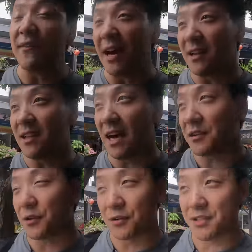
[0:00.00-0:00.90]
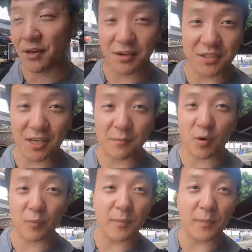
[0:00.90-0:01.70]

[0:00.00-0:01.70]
I've had a lot of noodles here in Singapore,